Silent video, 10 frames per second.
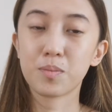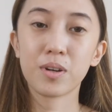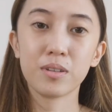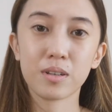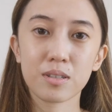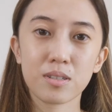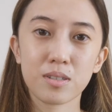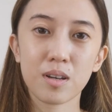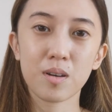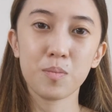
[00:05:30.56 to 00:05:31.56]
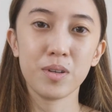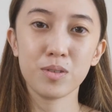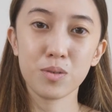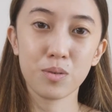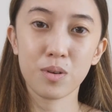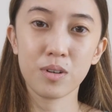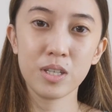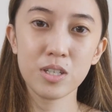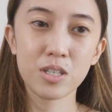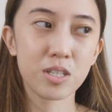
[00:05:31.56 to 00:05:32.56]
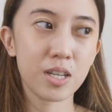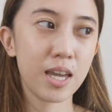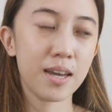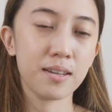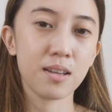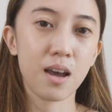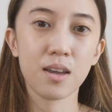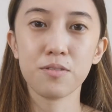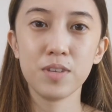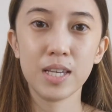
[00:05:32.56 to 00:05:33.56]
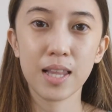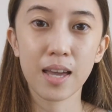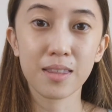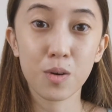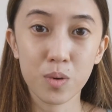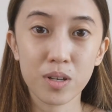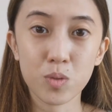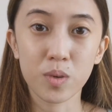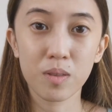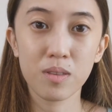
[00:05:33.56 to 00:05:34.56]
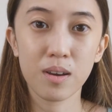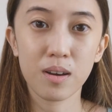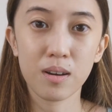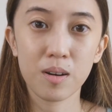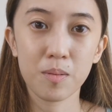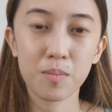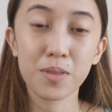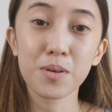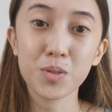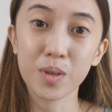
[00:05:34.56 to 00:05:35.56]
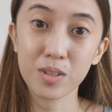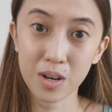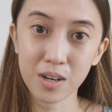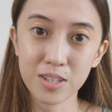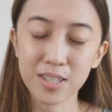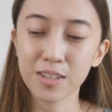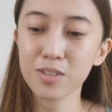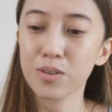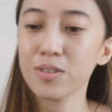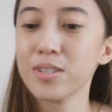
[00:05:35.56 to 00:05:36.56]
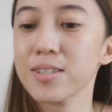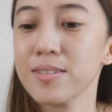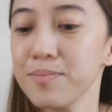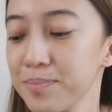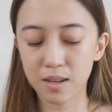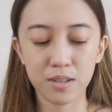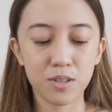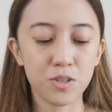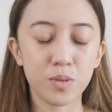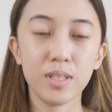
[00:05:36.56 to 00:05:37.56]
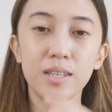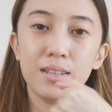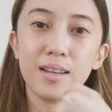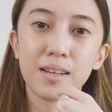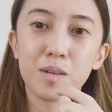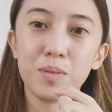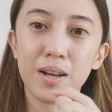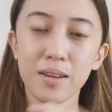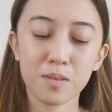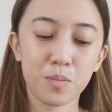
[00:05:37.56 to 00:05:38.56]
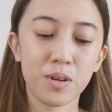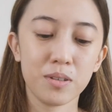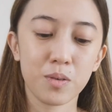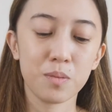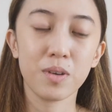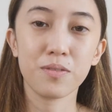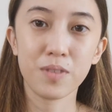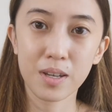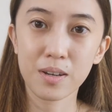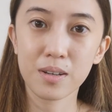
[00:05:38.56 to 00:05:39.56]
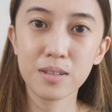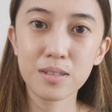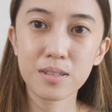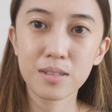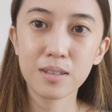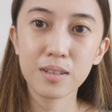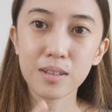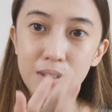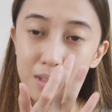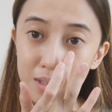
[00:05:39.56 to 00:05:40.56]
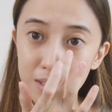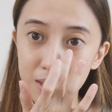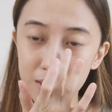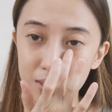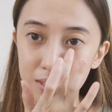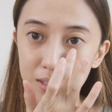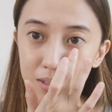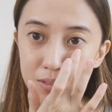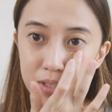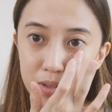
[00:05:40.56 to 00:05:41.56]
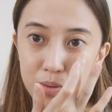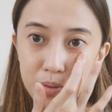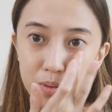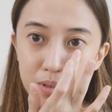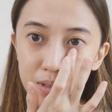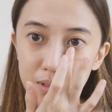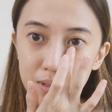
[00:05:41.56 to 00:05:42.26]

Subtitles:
products appear too orange, and I feel like that works with those with darker skin tones. I usually like applying the product with my fingers because it gives you